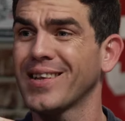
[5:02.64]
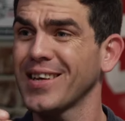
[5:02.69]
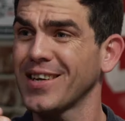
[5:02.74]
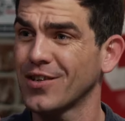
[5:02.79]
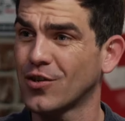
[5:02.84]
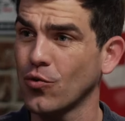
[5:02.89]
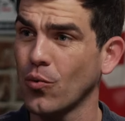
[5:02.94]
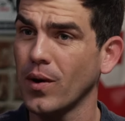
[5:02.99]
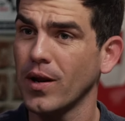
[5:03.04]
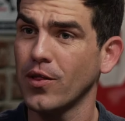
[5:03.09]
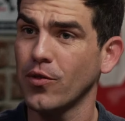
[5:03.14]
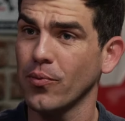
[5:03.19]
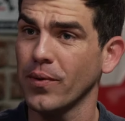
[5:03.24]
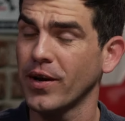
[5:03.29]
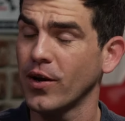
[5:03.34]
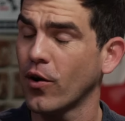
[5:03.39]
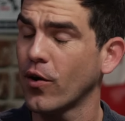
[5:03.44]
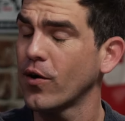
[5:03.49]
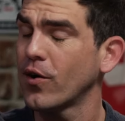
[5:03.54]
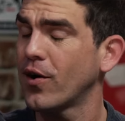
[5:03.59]
I think a
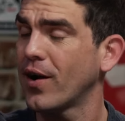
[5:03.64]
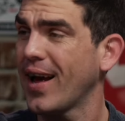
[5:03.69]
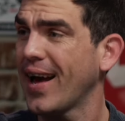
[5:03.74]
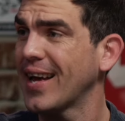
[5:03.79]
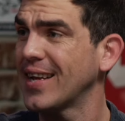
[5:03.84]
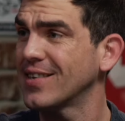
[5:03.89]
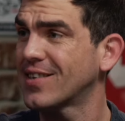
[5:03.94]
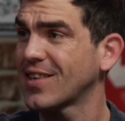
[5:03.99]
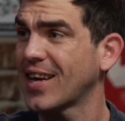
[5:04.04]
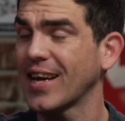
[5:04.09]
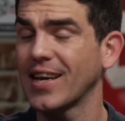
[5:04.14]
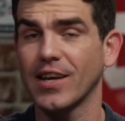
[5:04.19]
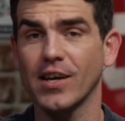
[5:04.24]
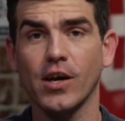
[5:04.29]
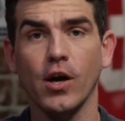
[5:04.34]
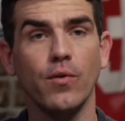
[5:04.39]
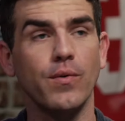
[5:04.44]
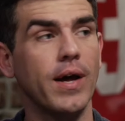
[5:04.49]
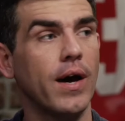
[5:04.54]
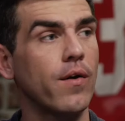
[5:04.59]
23 yarder to mm-hmm. Haynes King to
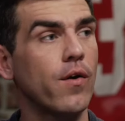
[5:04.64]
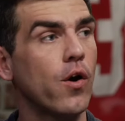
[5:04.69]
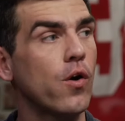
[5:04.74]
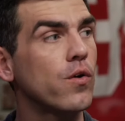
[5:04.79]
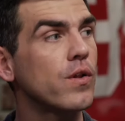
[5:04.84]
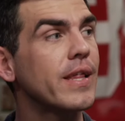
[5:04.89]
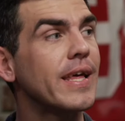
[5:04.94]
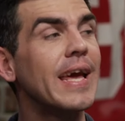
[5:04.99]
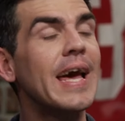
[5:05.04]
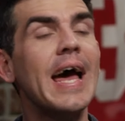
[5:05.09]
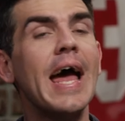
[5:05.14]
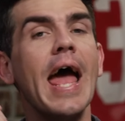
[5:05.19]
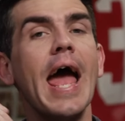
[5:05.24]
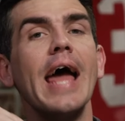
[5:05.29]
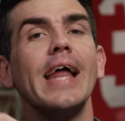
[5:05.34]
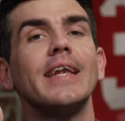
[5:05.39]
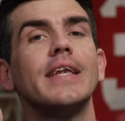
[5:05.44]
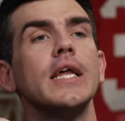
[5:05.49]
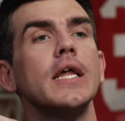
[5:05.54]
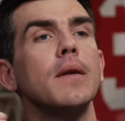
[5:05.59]
go down early
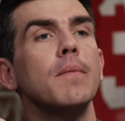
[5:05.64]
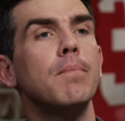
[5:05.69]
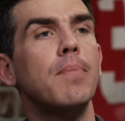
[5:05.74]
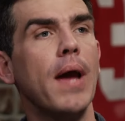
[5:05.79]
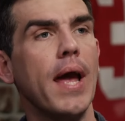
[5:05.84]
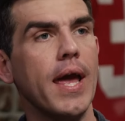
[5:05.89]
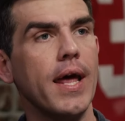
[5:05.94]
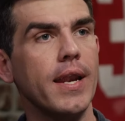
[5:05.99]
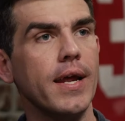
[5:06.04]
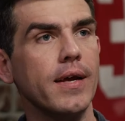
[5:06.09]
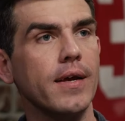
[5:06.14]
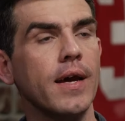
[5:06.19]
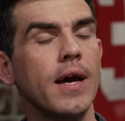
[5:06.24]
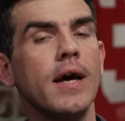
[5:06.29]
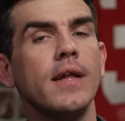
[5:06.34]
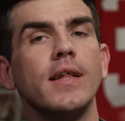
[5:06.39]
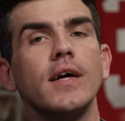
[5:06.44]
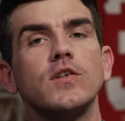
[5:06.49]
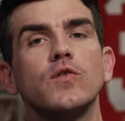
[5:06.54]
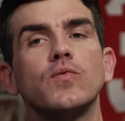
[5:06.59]
and didn't panic.
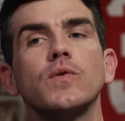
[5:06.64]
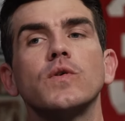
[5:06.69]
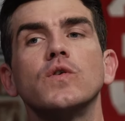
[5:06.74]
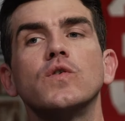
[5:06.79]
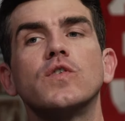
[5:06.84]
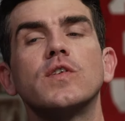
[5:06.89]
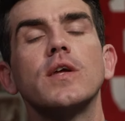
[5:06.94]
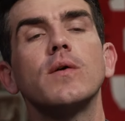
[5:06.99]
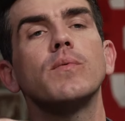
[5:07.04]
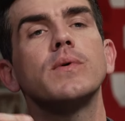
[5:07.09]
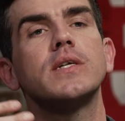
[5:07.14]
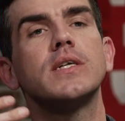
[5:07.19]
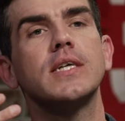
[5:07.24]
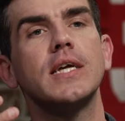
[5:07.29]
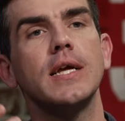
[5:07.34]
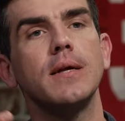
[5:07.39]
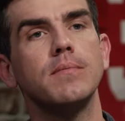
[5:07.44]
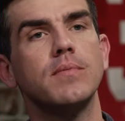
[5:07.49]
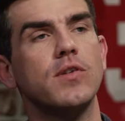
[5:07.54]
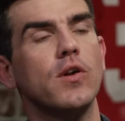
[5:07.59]
That's what you see with
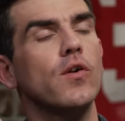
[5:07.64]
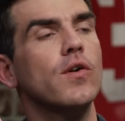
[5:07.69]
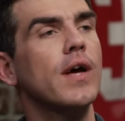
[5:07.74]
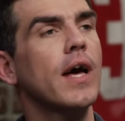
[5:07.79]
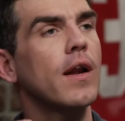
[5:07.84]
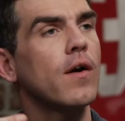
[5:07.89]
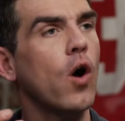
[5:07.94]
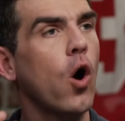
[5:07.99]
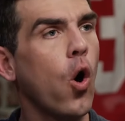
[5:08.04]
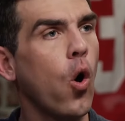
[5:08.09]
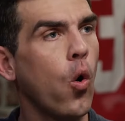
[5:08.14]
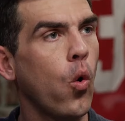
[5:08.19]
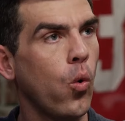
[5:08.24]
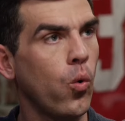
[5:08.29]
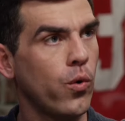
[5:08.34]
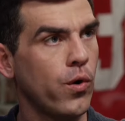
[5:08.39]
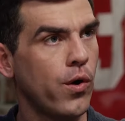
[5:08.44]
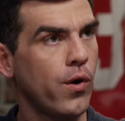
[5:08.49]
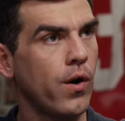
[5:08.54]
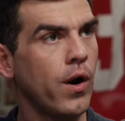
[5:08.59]
teams that are kind of
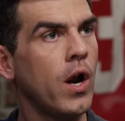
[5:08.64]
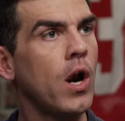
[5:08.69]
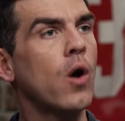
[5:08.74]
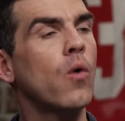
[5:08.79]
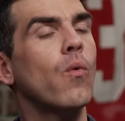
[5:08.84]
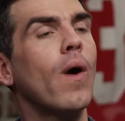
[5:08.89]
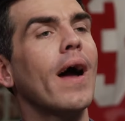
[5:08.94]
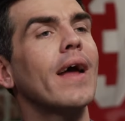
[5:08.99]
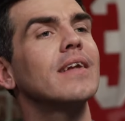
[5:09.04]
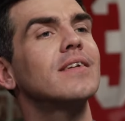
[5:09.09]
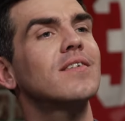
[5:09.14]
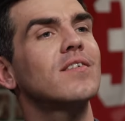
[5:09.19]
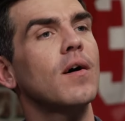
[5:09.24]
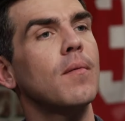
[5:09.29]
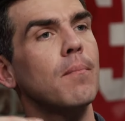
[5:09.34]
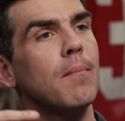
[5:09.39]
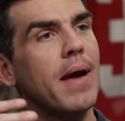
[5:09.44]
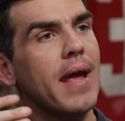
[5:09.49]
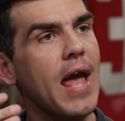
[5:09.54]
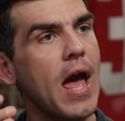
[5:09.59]
older, right?
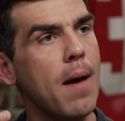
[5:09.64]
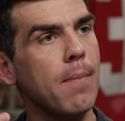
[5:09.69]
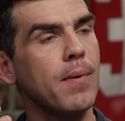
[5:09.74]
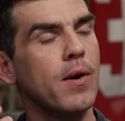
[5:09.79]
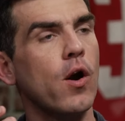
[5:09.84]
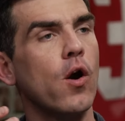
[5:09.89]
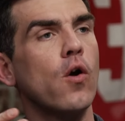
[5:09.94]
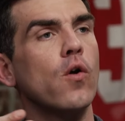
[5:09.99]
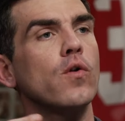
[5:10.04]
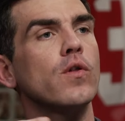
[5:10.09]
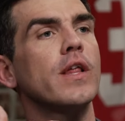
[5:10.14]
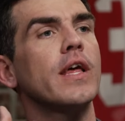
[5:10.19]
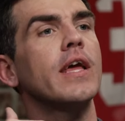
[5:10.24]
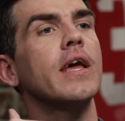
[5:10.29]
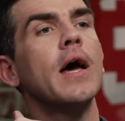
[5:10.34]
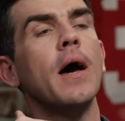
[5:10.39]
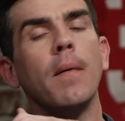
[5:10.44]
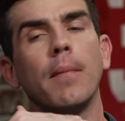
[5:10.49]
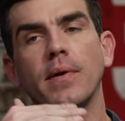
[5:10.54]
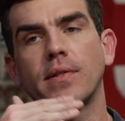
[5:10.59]
Something may happen
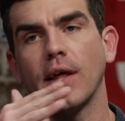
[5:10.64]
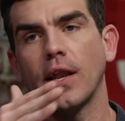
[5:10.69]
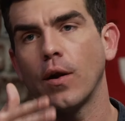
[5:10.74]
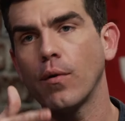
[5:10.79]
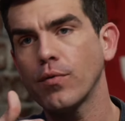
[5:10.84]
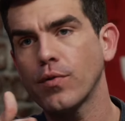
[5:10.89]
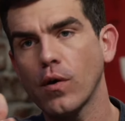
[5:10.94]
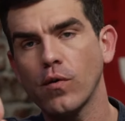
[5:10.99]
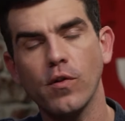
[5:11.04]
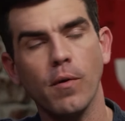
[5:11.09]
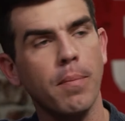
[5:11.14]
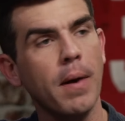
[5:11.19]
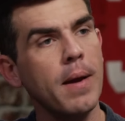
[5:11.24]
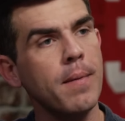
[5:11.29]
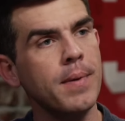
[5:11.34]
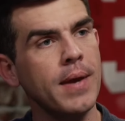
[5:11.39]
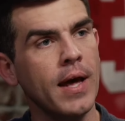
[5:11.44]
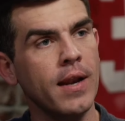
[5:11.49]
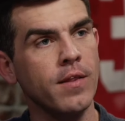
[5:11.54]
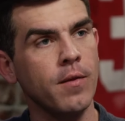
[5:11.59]
early, but they don't throw the
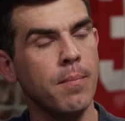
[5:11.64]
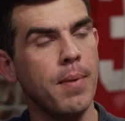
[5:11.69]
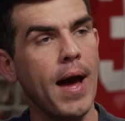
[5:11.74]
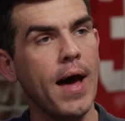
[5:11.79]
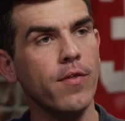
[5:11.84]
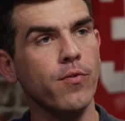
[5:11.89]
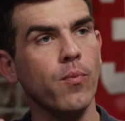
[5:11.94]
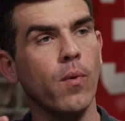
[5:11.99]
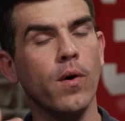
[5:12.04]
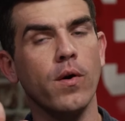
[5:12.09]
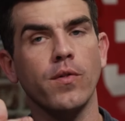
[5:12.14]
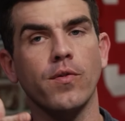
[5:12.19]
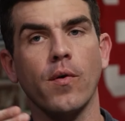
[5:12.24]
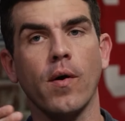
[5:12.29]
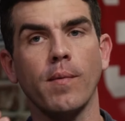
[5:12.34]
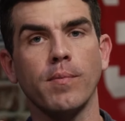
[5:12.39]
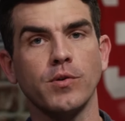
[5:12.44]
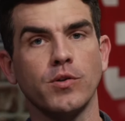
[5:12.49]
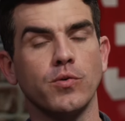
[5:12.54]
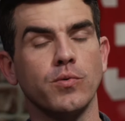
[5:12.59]
baby out of the bathwater. They're
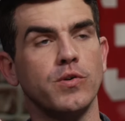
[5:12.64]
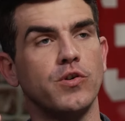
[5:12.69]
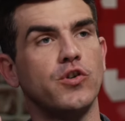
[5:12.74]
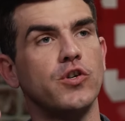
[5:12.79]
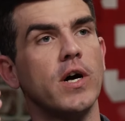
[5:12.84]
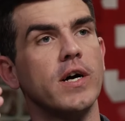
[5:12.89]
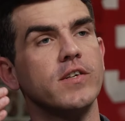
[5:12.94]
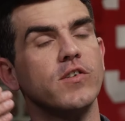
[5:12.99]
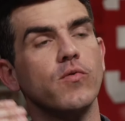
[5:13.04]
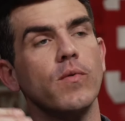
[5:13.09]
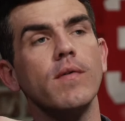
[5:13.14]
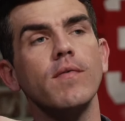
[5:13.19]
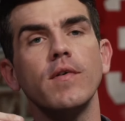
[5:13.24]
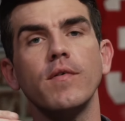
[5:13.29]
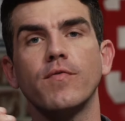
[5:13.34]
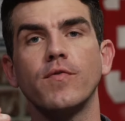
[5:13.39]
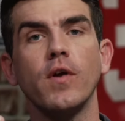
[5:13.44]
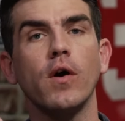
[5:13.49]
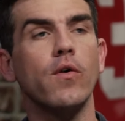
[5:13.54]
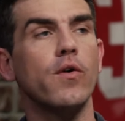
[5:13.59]
able to adjust. So even
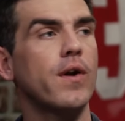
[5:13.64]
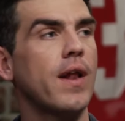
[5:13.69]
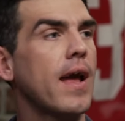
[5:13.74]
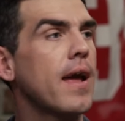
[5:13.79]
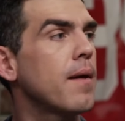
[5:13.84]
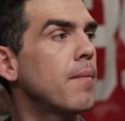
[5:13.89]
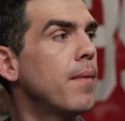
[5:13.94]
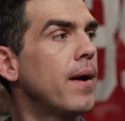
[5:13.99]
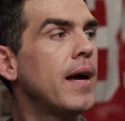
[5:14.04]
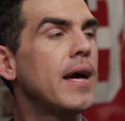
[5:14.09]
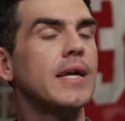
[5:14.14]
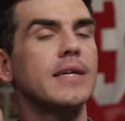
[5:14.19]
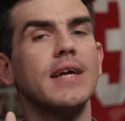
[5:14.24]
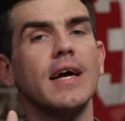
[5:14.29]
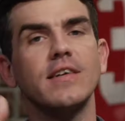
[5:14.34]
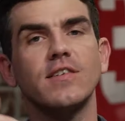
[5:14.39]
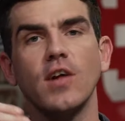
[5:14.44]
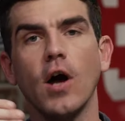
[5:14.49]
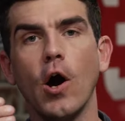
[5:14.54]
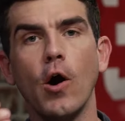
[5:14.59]
if Notre Dame,
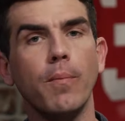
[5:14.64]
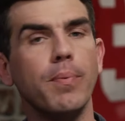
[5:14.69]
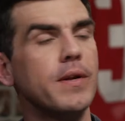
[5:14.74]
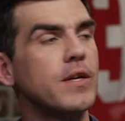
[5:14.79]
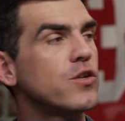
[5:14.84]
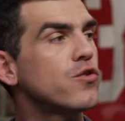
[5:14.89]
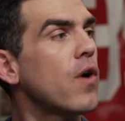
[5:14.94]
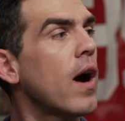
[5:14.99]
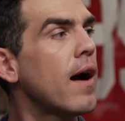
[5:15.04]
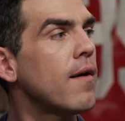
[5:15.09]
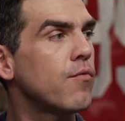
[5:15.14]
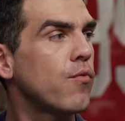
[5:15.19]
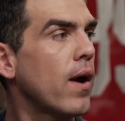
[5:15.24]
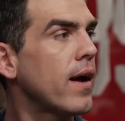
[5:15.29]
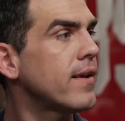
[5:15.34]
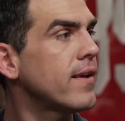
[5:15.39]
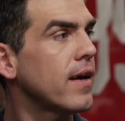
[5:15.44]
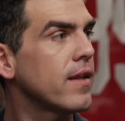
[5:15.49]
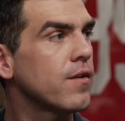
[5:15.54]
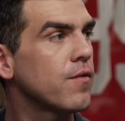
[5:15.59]
takes the opening drive
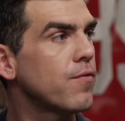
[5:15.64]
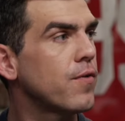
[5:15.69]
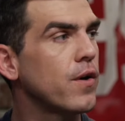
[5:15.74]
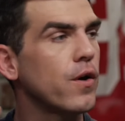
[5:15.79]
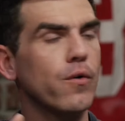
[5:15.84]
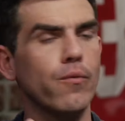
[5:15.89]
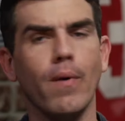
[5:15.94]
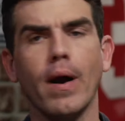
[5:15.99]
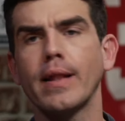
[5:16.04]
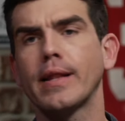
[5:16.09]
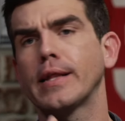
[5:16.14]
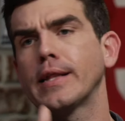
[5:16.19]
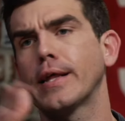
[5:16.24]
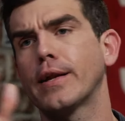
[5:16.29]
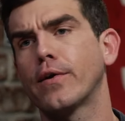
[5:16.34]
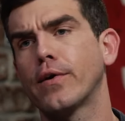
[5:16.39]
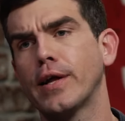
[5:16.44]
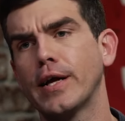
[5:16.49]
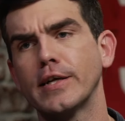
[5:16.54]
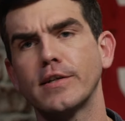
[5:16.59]
right down the field. Riley
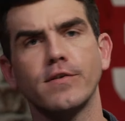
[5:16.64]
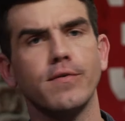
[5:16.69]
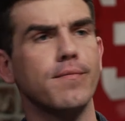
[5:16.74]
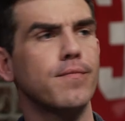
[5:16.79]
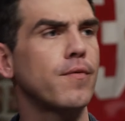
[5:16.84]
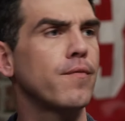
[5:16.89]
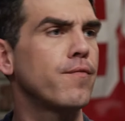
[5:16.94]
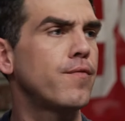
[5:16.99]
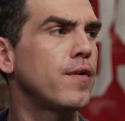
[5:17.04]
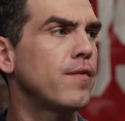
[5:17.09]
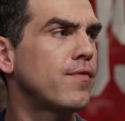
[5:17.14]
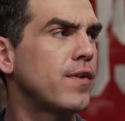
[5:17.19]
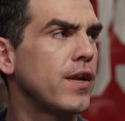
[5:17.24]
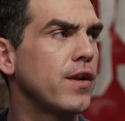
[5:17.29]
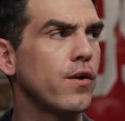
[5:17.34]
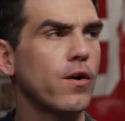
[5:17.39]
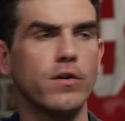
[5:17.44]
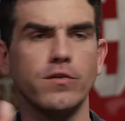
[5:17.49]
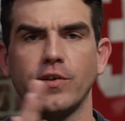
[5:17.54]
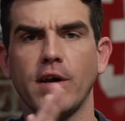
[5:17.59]
Leonard hits him from
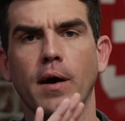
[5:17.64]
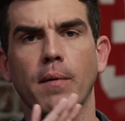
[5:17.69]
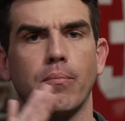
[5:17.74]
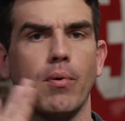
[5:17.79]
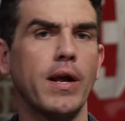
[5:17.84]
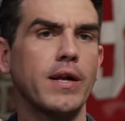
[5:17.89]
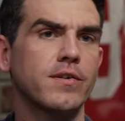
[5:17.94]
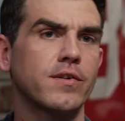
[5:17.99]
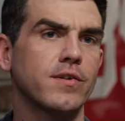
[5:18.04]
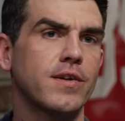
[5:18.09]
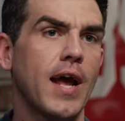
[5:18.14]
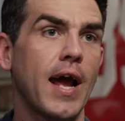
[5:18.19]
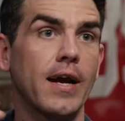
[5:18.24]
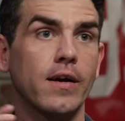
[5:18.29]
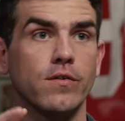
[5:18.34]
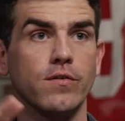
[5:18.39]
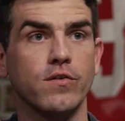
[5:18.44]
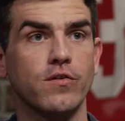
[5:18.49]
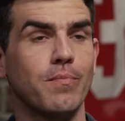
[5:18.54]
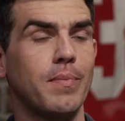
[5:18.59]
15 yards out, breaks a
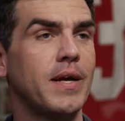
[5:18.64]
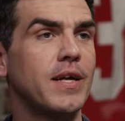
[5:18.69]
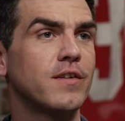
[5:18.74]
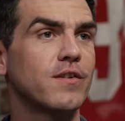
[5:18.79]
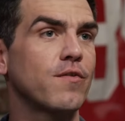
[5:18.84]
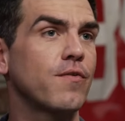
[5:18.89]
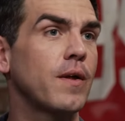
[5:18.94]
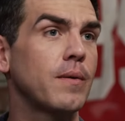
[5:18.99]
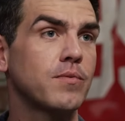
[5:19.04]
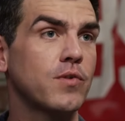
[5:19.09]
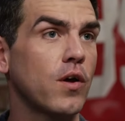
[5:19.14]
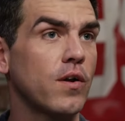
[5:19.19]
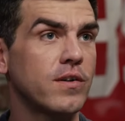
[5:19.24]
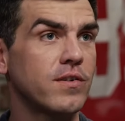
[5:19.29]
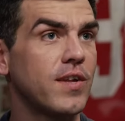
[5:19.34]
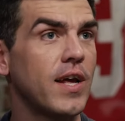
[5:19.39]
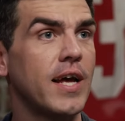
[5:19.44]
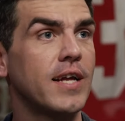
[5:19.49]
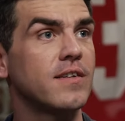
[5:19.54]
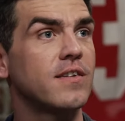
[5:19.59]
tackle, spins, flips on
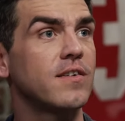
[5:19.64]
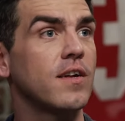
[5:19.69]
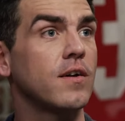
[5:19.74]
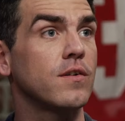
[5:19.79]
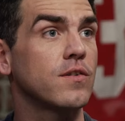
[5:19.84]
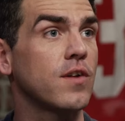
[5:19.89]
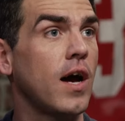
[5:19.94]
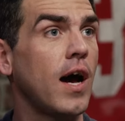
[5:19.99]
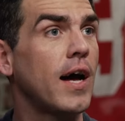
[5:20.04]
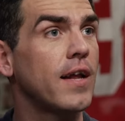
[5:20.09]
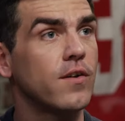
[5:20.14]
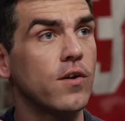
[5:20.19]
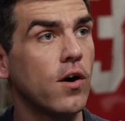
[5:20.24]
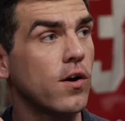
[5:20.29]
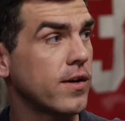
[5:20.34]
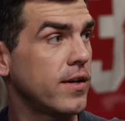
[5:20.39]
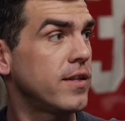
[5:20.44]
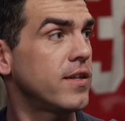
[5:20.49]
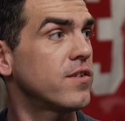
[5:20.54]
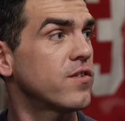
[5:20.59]
his head, sells a hot
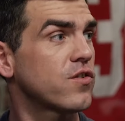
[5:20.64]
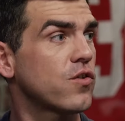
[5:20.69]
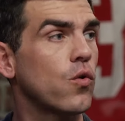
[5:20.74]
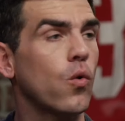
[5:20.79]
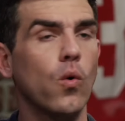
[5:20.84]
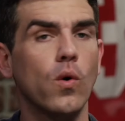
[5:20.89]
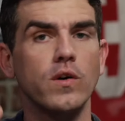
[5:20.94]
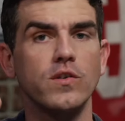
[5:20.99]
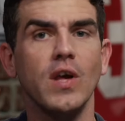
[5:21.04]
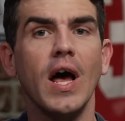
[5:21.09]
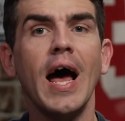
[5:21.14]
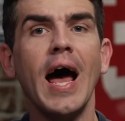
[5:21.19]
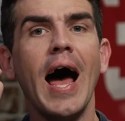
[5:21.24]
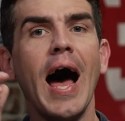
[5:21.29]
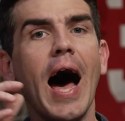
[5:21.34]
dog, and then scores.